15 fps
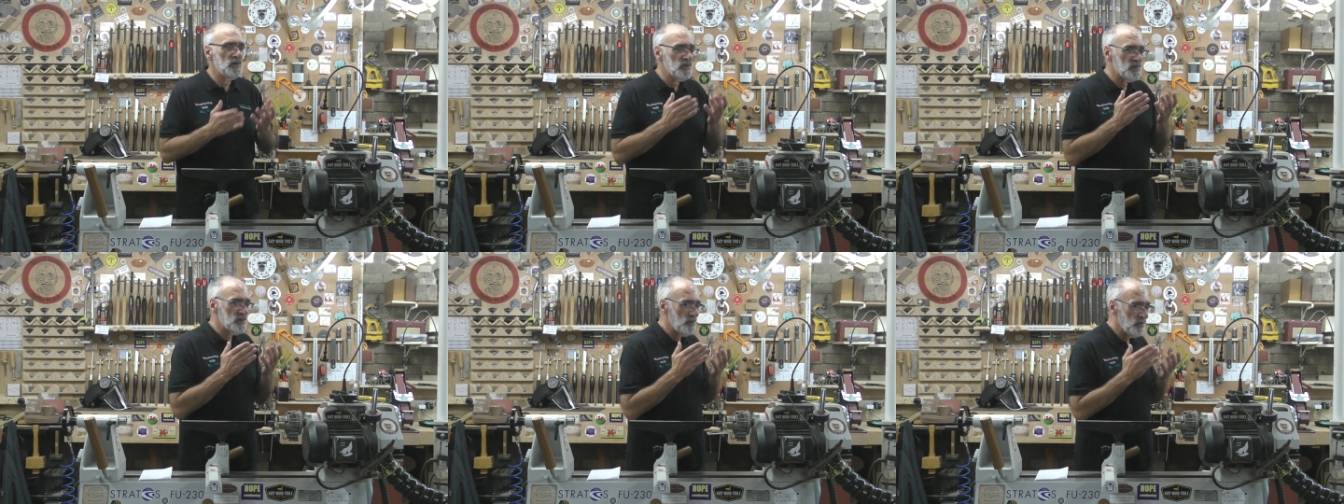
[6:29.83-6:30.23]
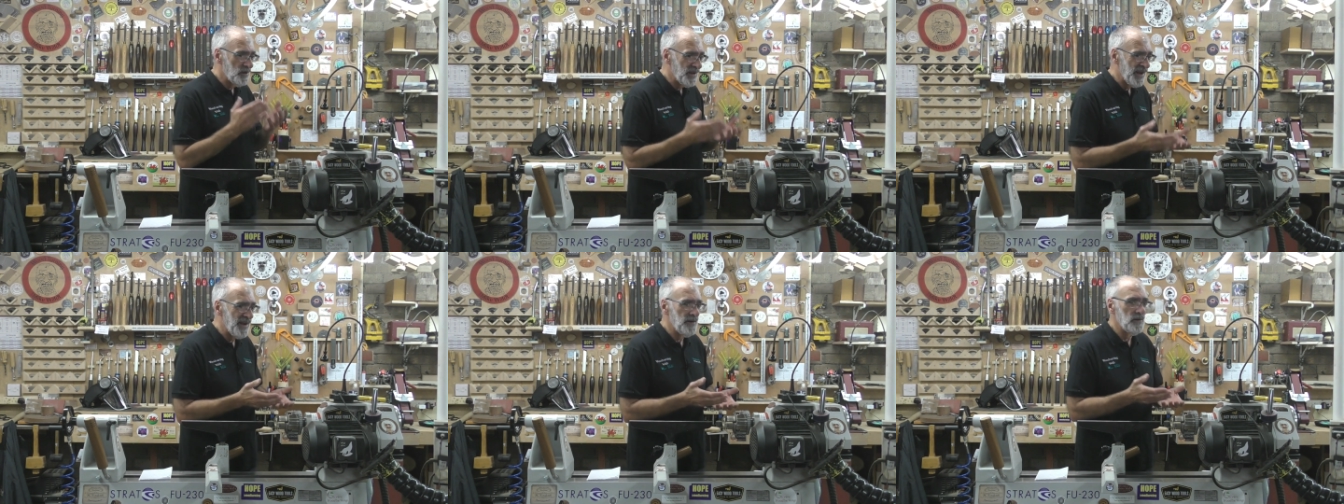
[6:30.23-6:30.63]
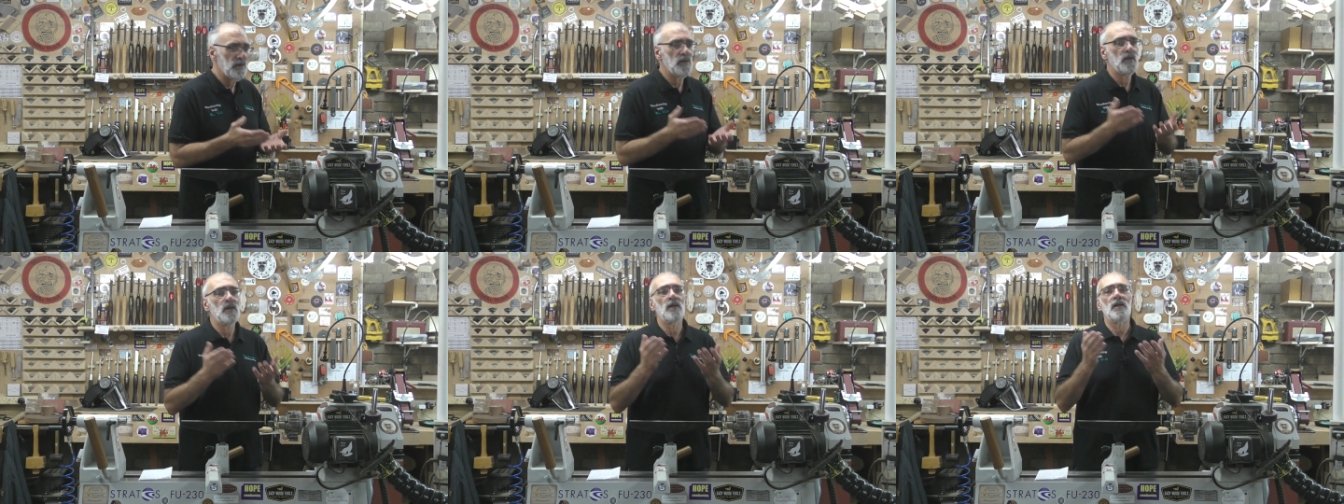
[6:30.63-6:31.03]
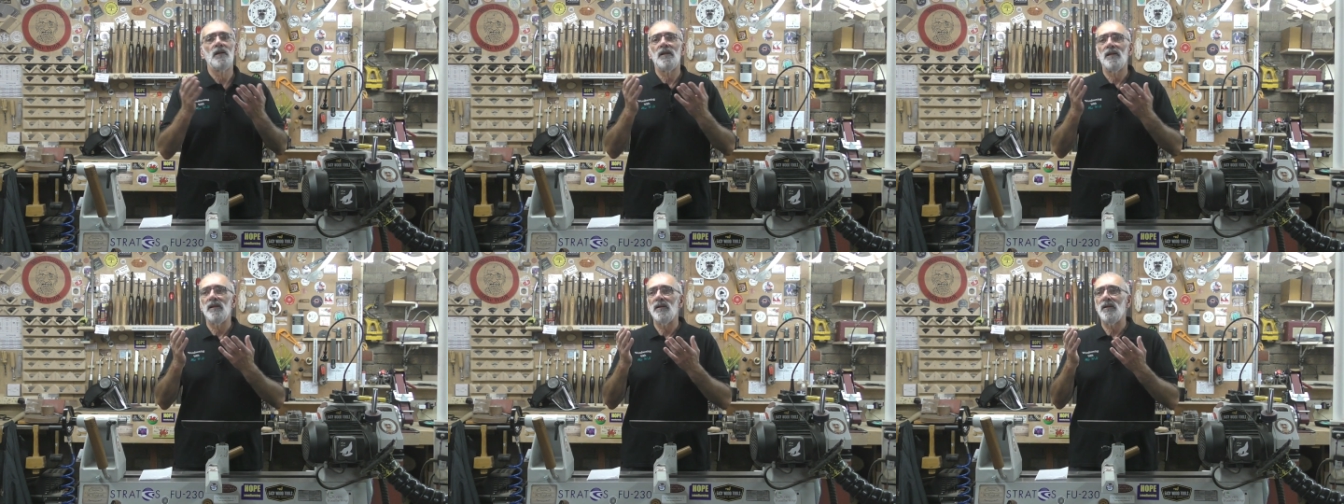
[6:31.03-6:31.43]
So again,
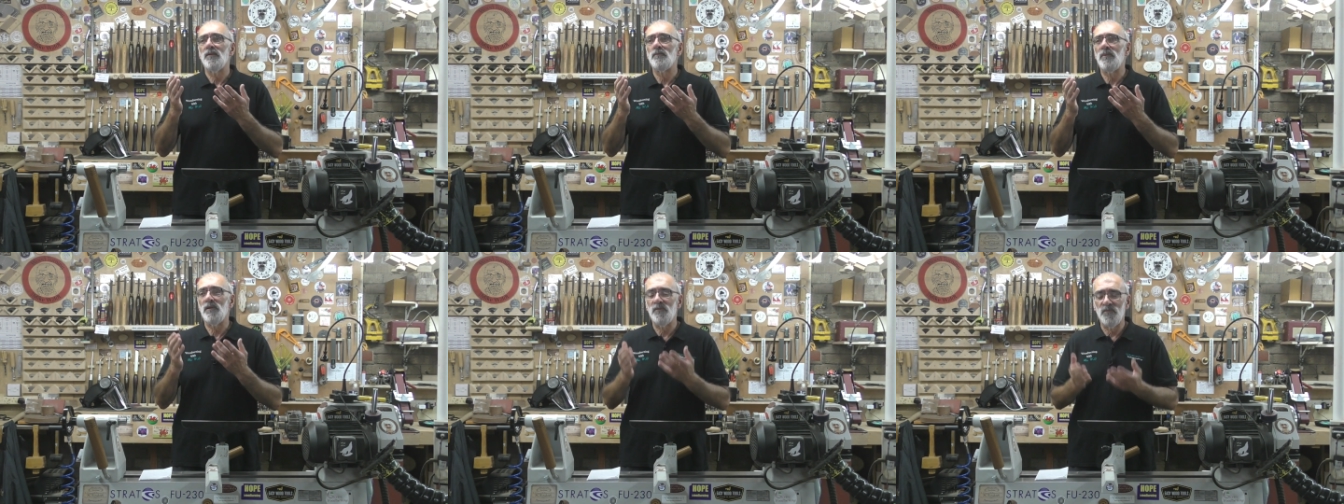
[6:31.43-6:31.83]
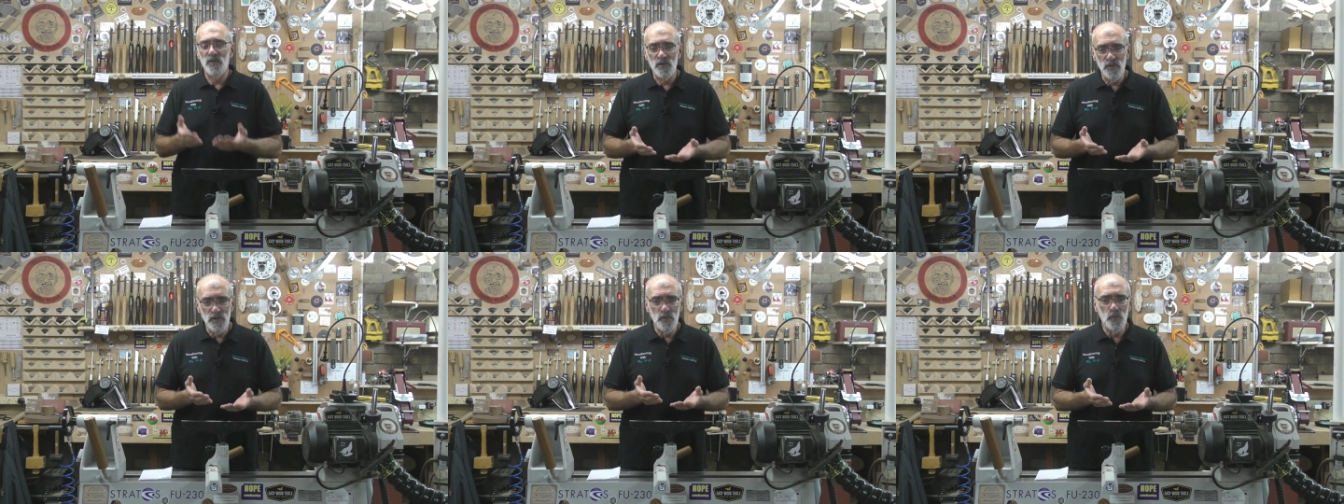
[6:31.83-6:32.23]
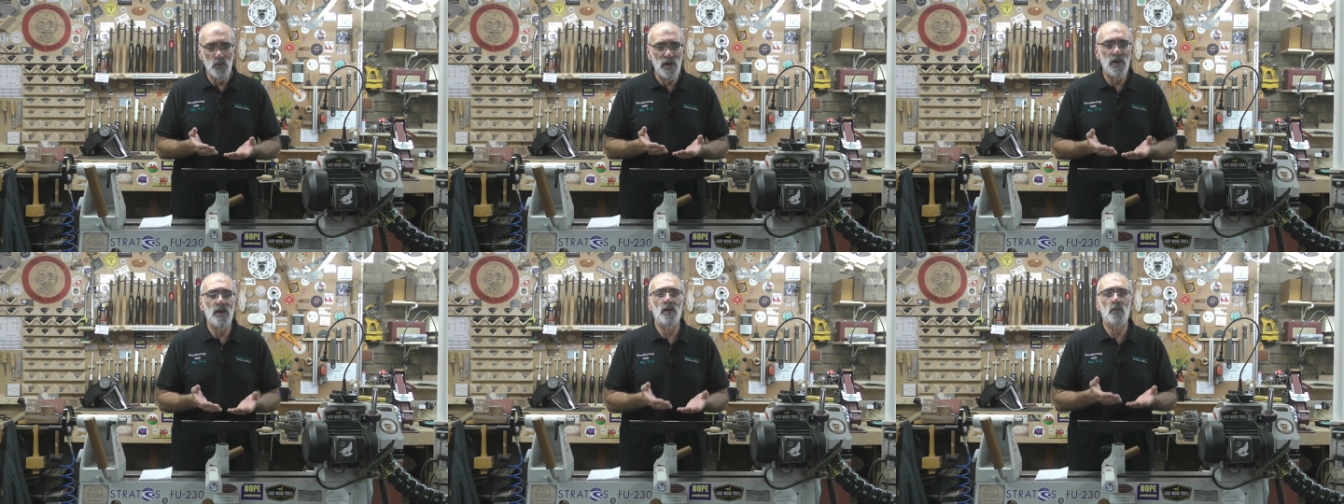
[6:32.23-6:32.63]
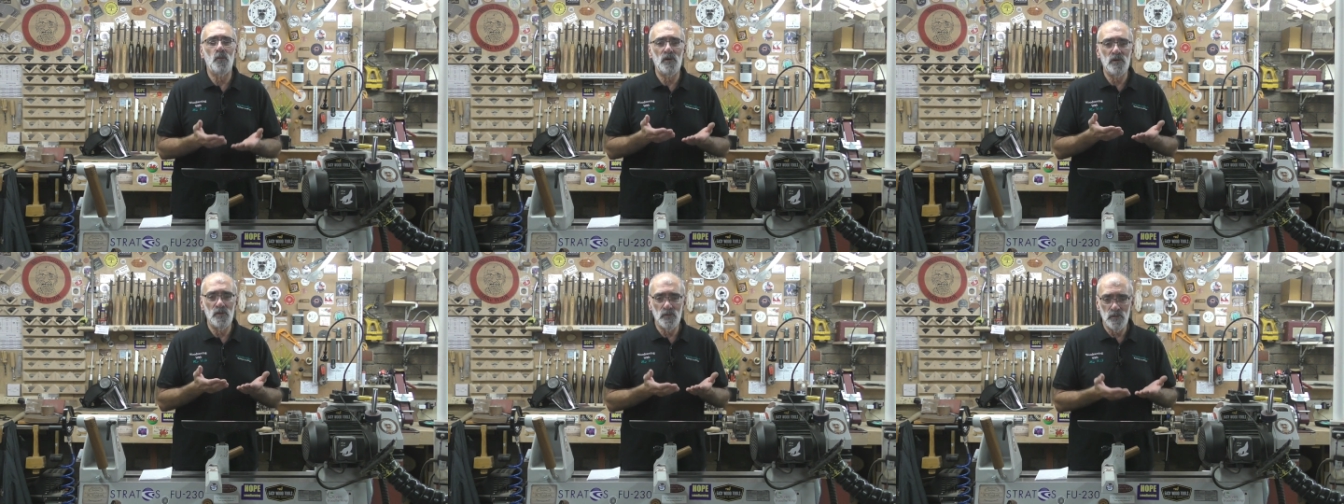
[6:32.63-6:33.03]
be very aware
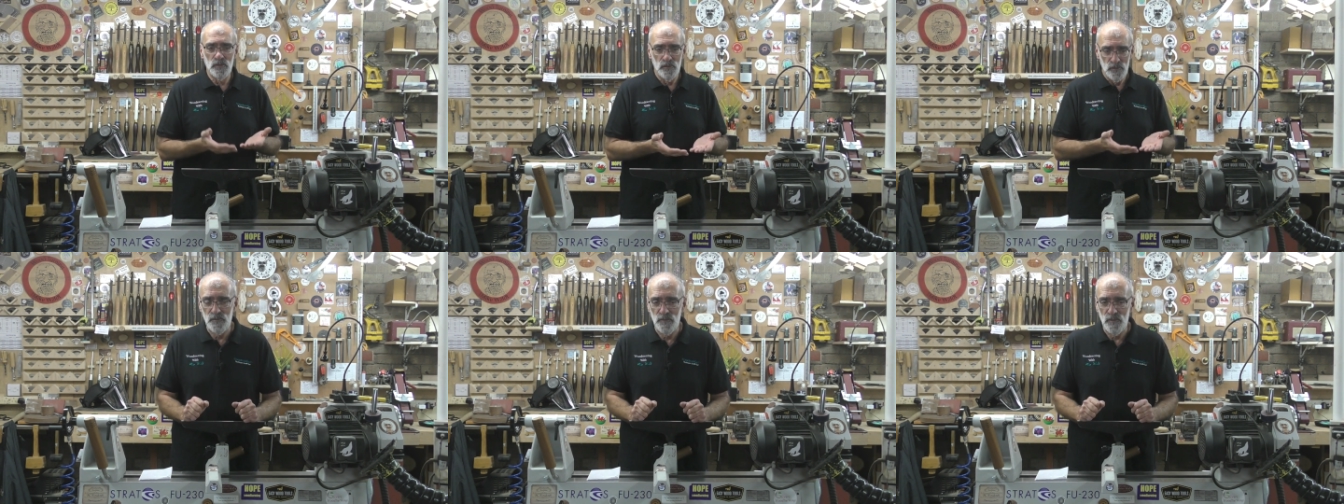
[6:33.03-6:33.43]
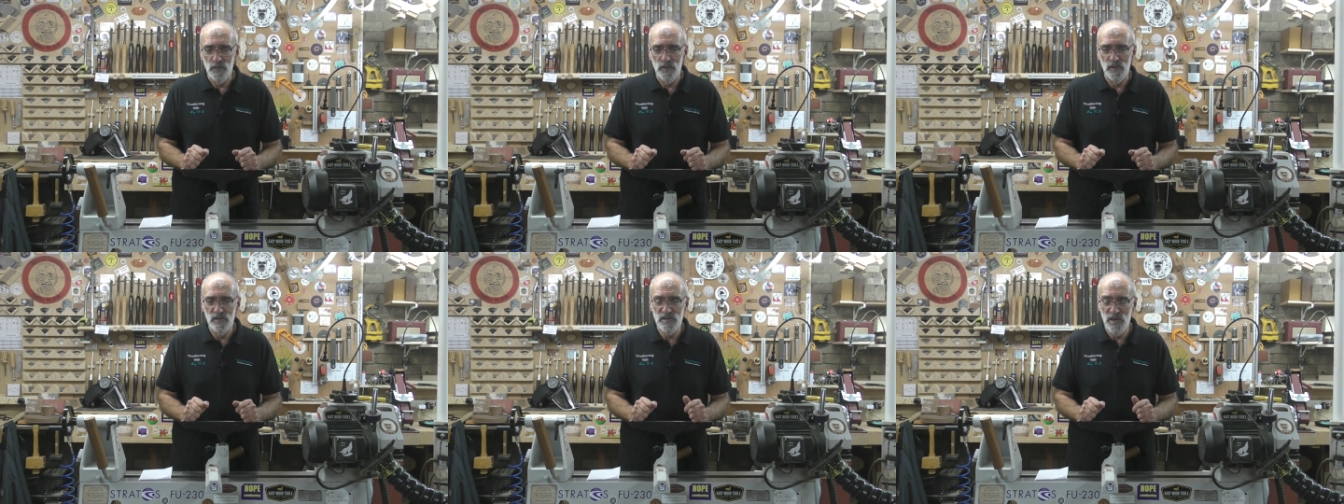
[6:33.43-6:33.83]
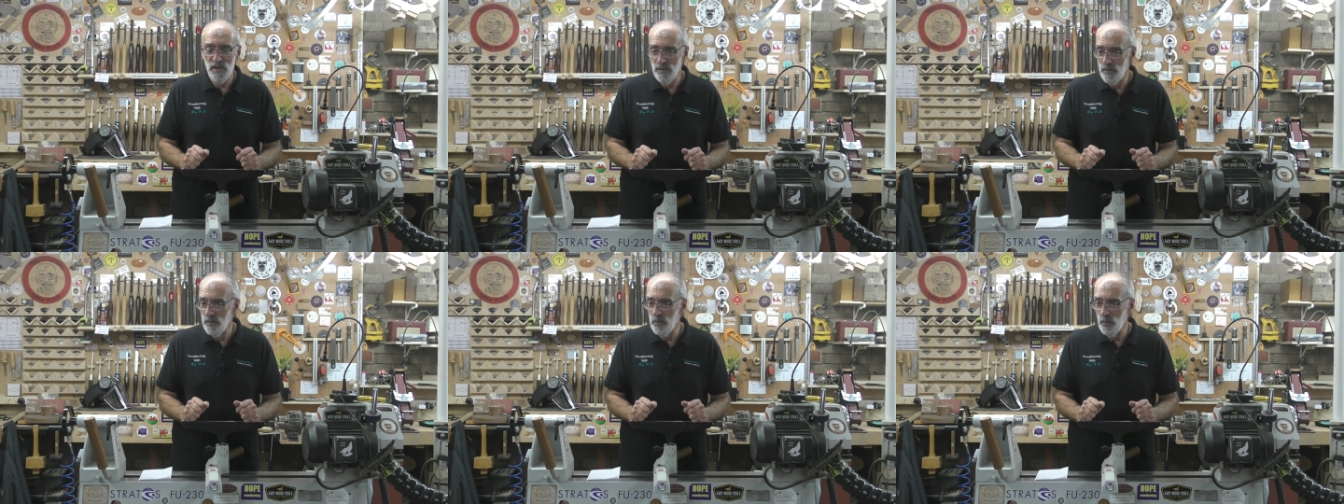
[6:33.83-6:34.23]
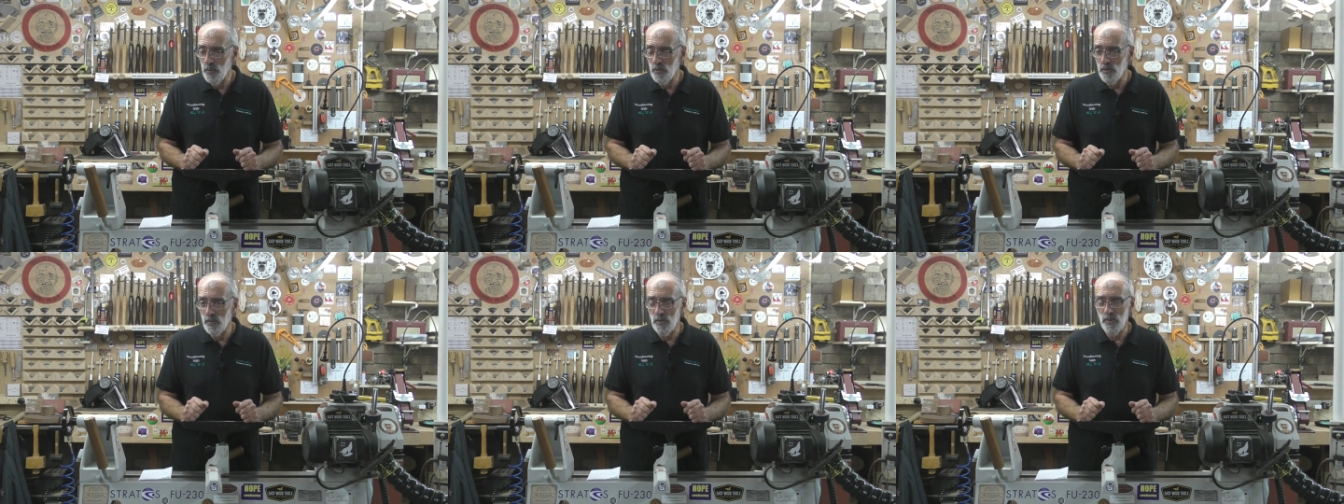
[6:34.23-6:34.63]
when you're sanding your
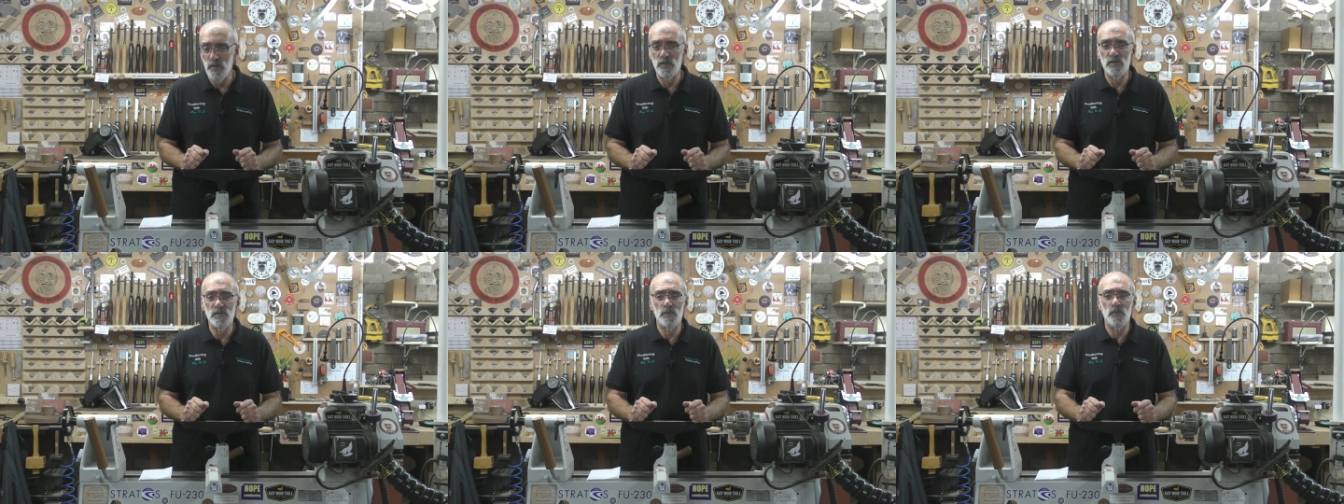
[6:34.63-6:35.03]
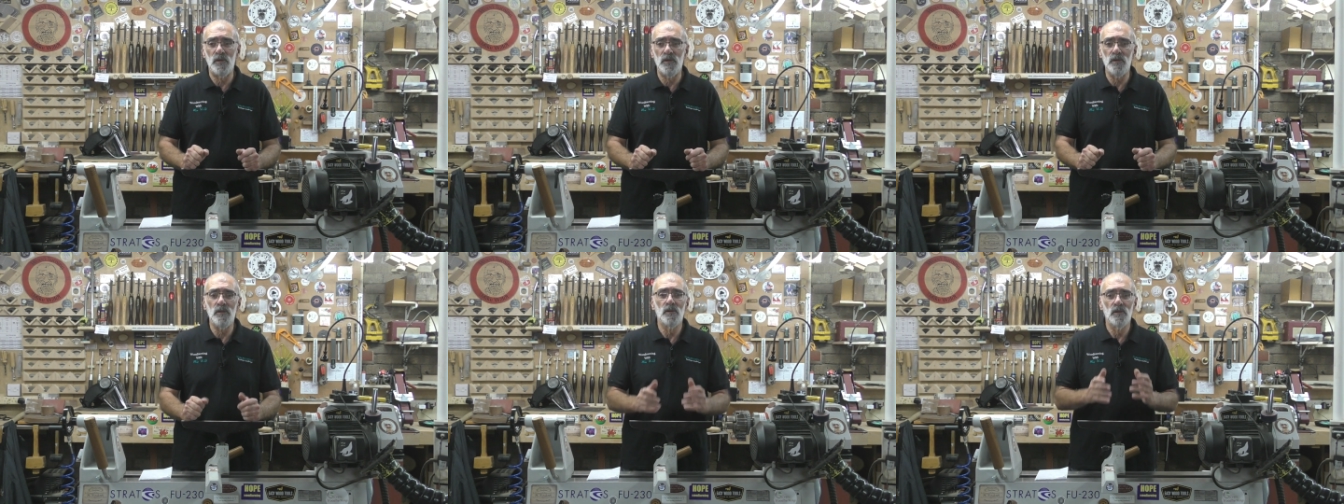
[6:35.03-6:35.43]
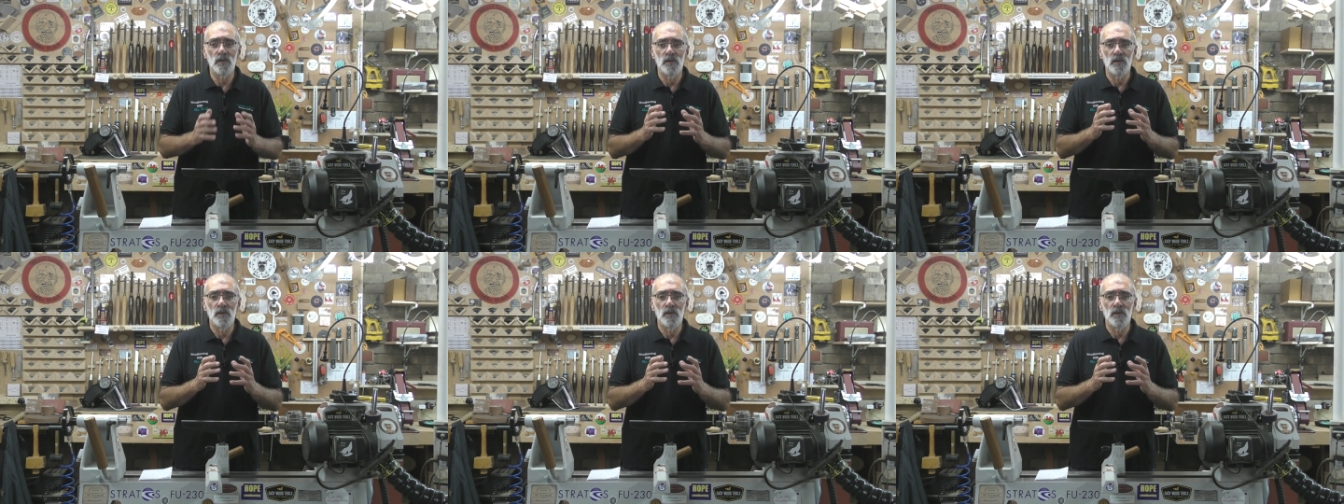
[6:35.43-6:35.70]
work to be